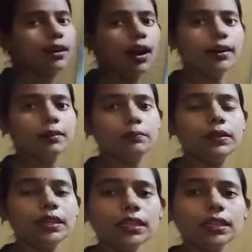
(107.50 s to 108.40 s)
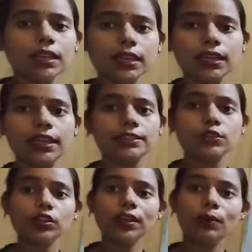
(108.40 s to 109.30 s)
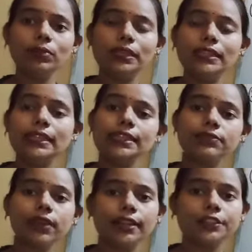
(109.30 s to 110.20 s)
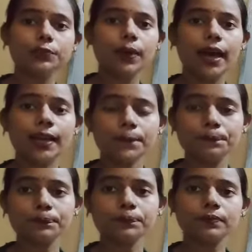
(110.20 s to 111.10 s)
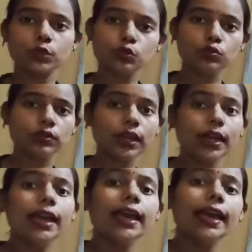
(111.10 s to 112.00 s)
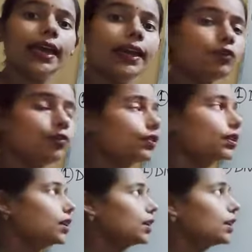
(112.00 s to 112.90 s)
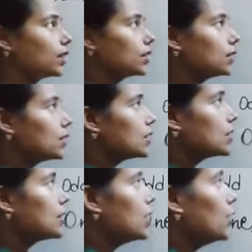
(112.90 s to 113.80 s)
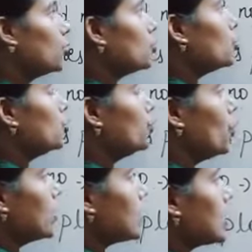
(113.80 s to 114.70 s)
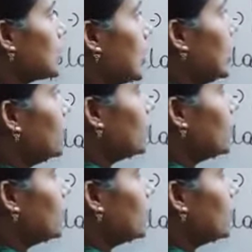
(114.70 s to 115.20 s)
our number is not completely divided by 2. If 0, 2, 4, 6, 8